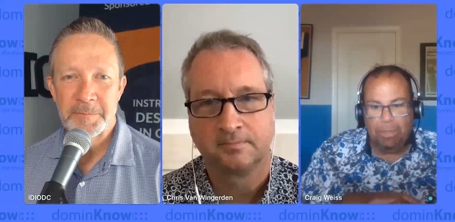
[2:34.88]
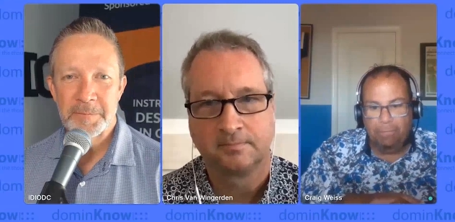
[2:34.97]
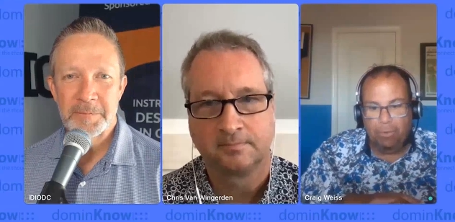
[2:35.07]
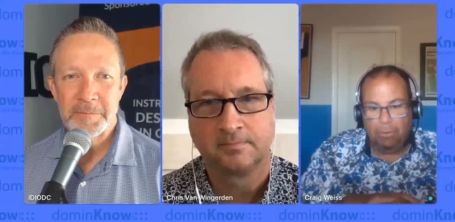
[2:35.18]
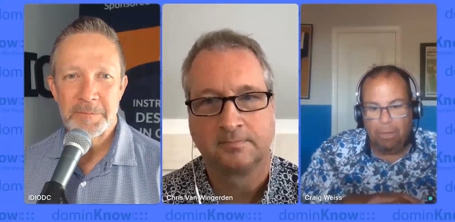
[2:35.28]

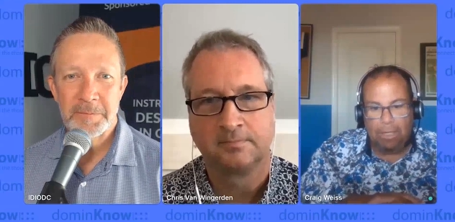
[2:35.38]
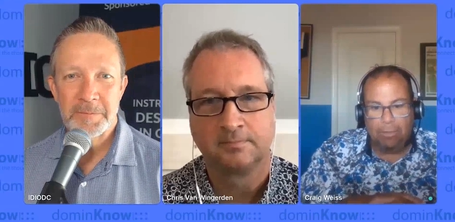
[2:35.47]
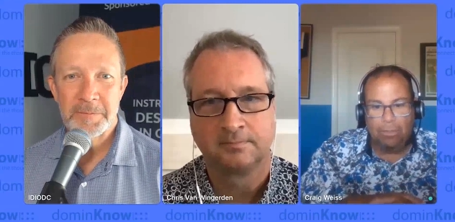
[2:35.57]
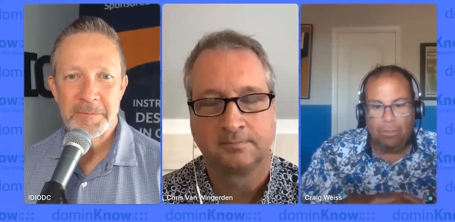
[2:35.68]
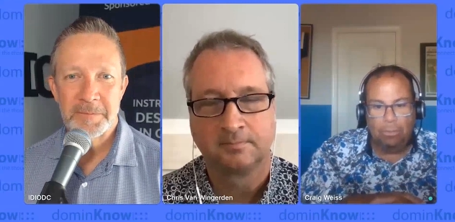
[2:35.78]
Speaker 1: believe it or
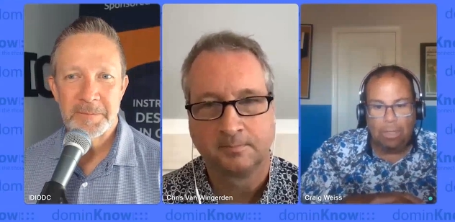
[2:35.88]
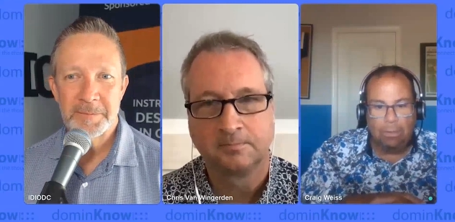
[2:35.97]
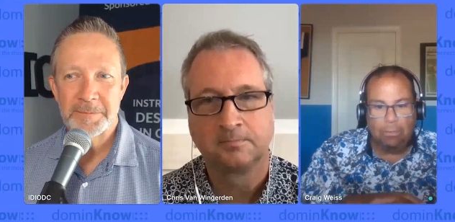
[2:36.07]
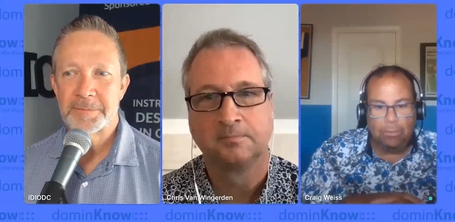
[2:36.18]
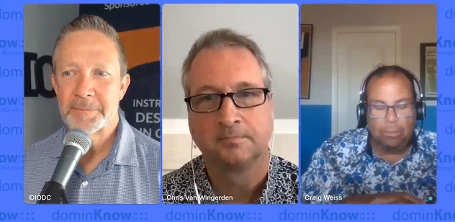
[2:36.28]
not, in two
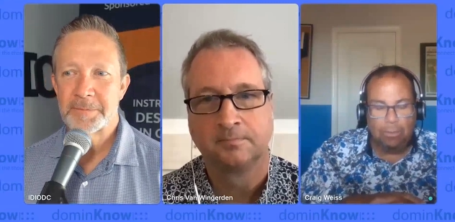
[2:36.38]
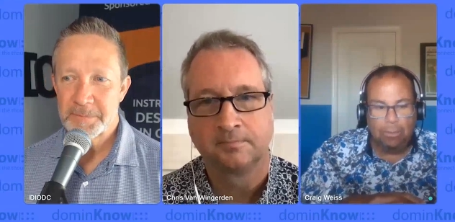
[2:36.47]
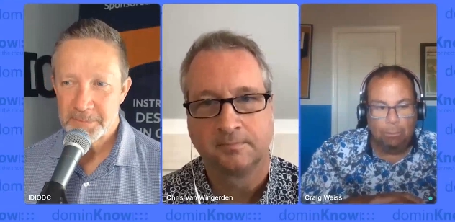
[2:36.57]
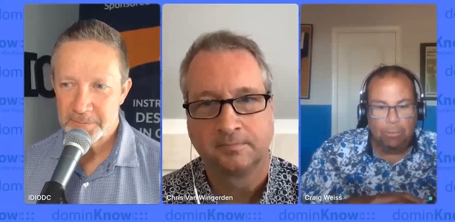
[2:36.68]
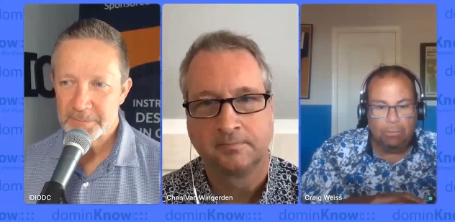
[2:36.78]
thousand, and
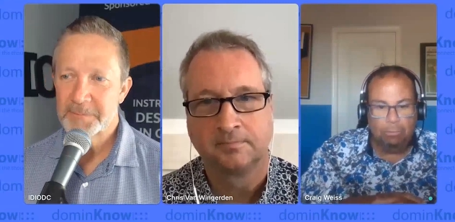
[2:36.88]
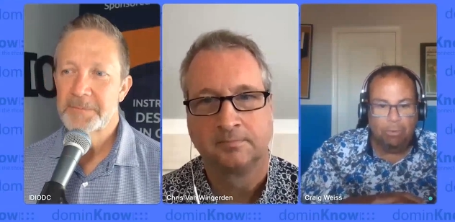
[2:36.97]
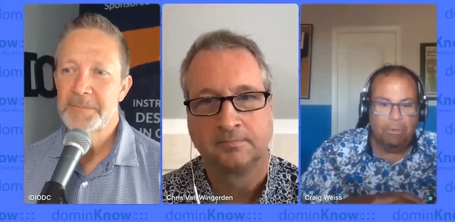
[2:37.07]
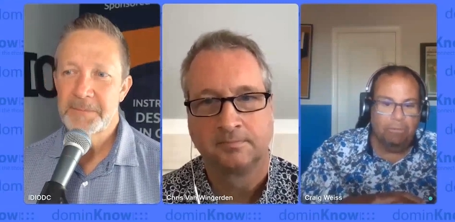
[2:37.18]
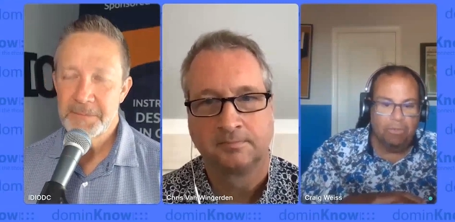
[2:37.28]
then was
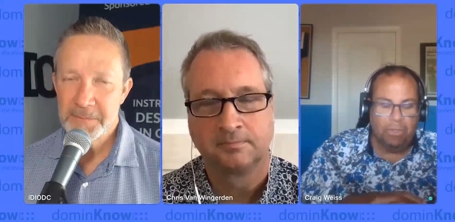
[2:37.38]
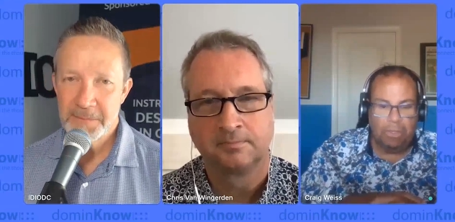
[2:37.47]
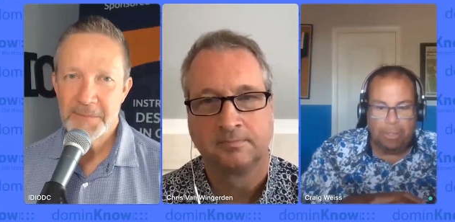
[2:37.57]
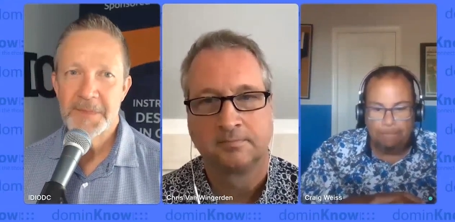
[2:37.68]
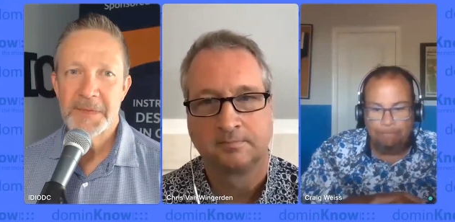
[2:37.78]

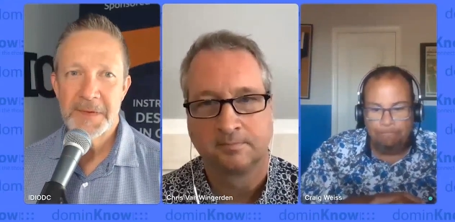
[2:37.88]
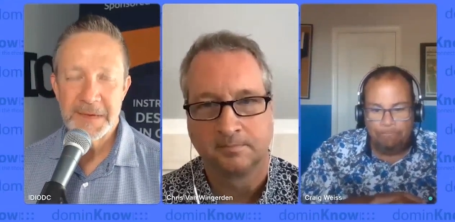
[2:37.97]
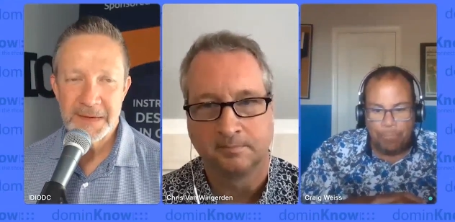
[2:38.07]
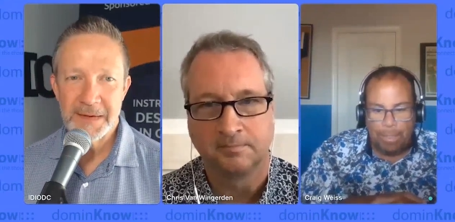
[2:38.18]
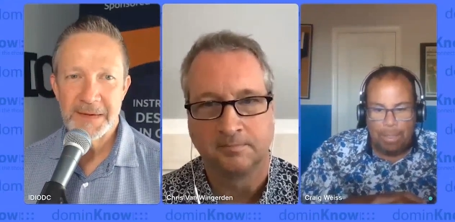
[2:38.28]
previously
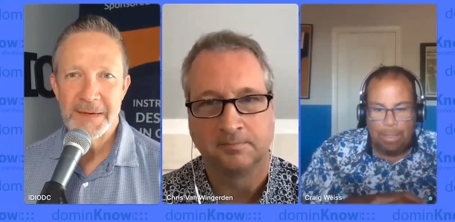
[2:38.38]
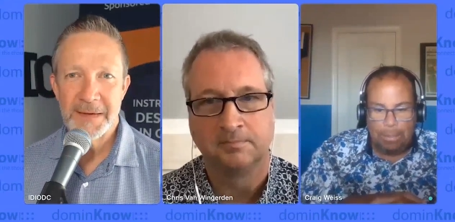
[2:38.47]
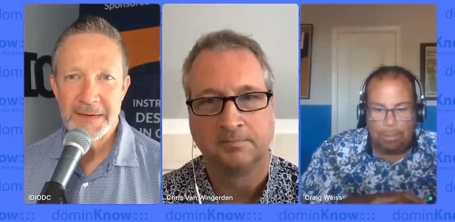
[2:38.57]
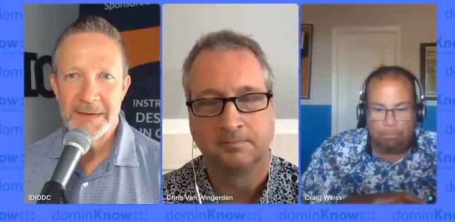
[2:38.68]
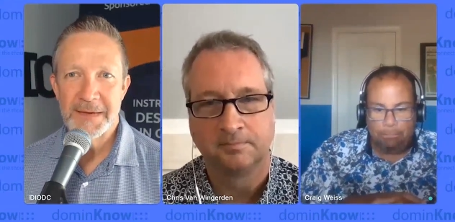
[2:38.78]

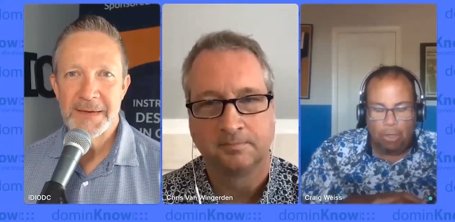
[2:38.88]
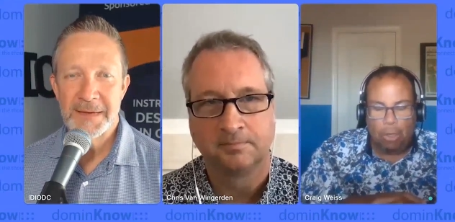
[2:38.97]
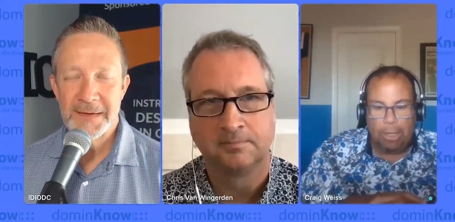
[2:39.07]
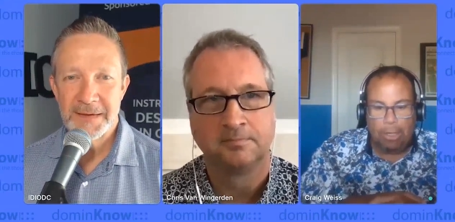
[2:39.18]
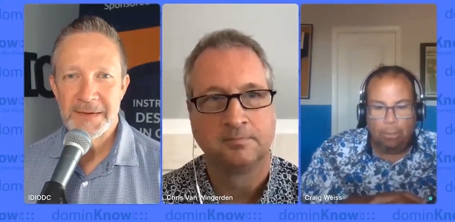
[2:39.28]
uh,
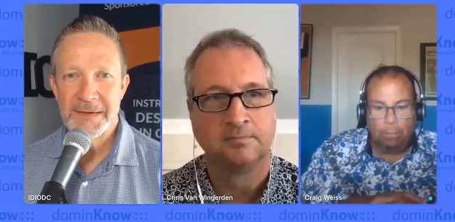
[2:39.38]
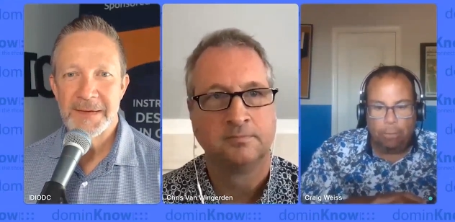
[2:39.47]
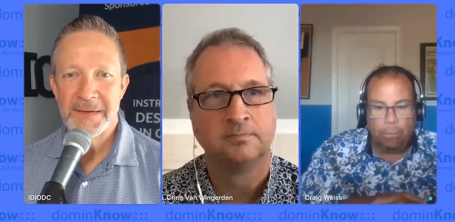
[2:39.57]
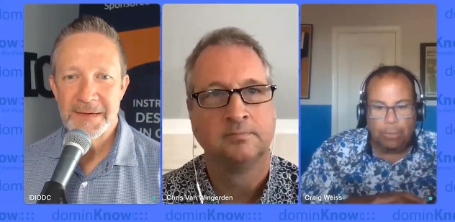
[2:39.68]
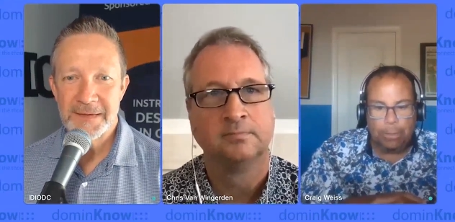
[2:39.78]
taught at
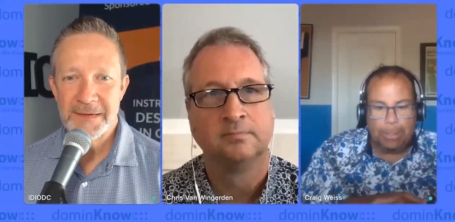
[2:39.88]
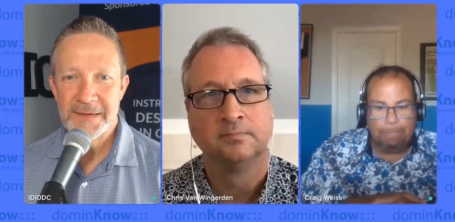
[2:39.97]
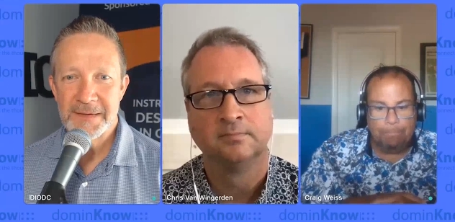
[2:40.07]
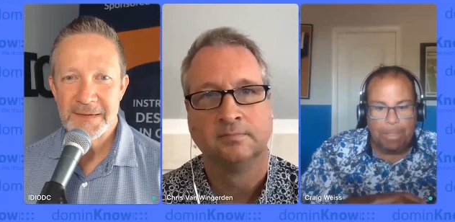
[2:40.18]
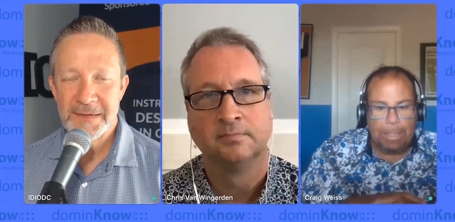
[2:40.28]

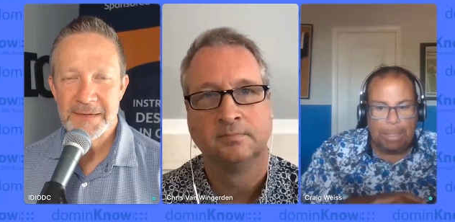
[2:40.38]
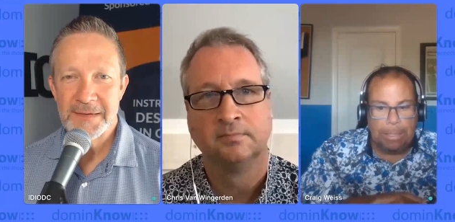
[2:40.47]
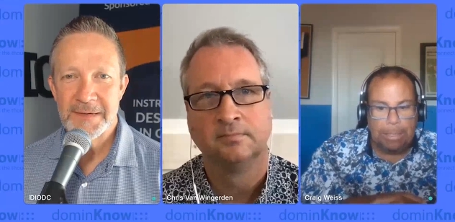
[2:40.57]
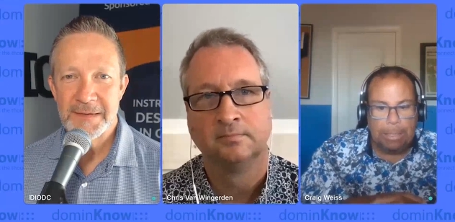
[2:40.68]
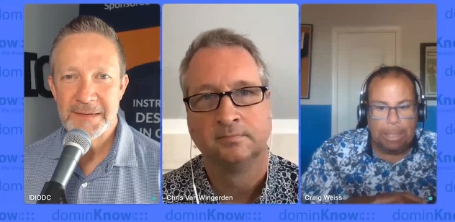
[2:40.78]
university
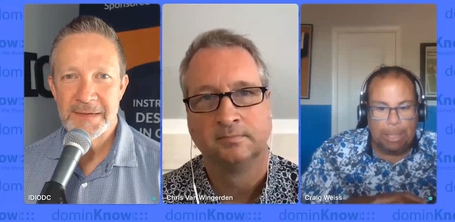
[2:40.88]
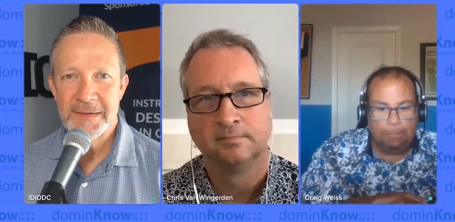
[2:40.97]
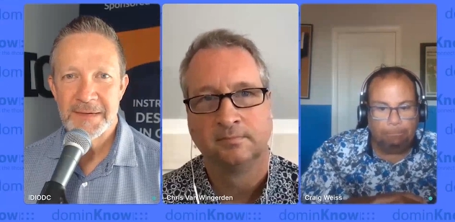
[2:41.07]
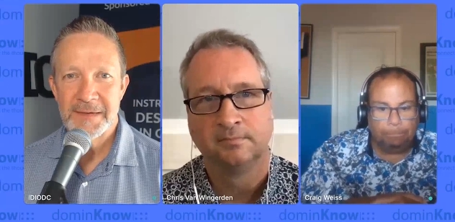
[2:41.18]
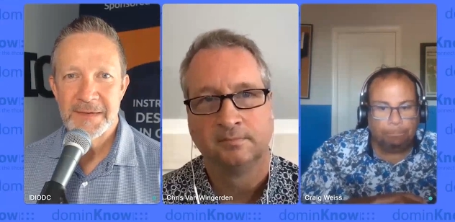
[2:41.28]
and
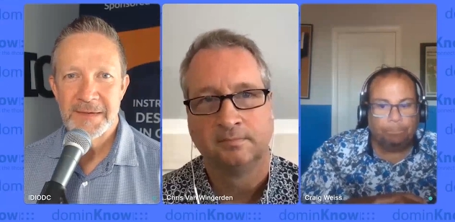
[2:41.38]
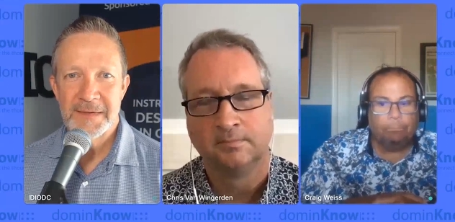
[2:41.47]
um,